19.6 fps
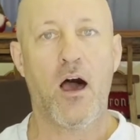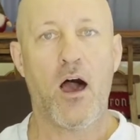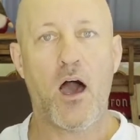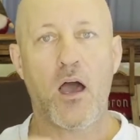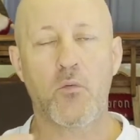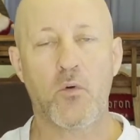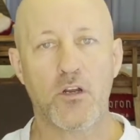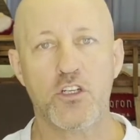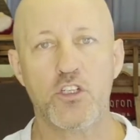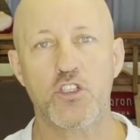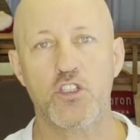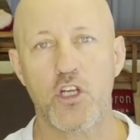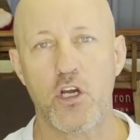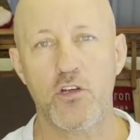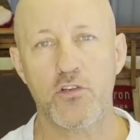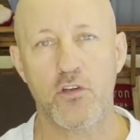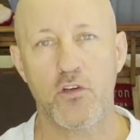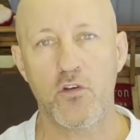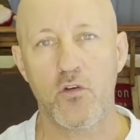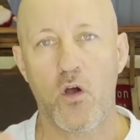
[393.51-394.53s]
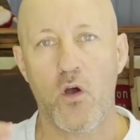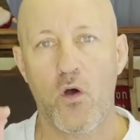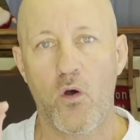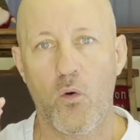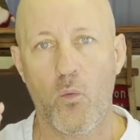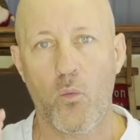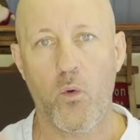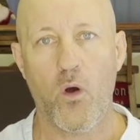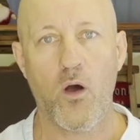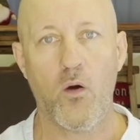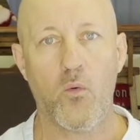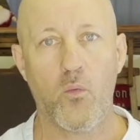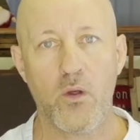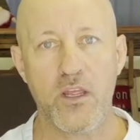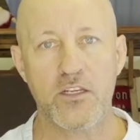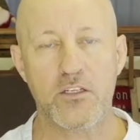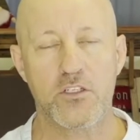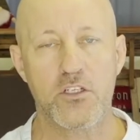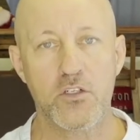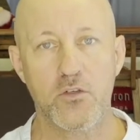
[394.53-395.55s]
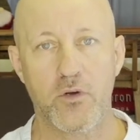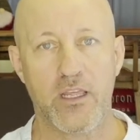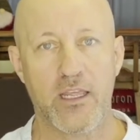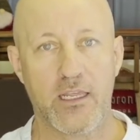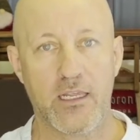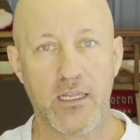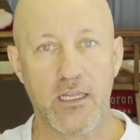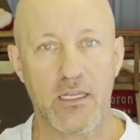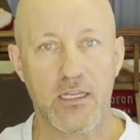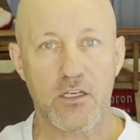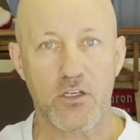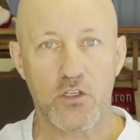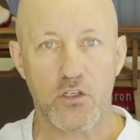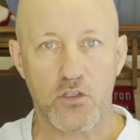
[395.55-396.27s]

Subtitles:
I want to show you what we're doing